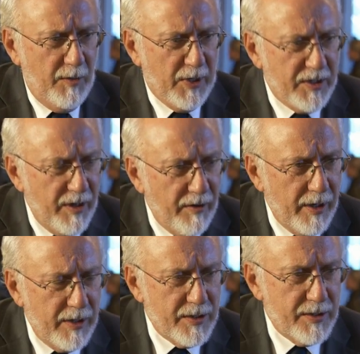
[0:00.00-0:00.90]

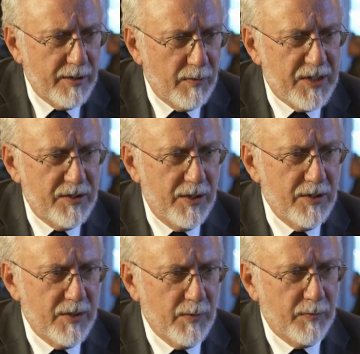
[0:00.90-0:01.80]
materials
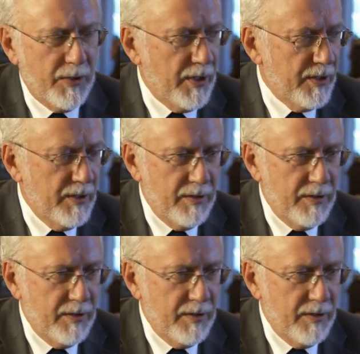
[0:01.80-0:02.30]
questions, what were the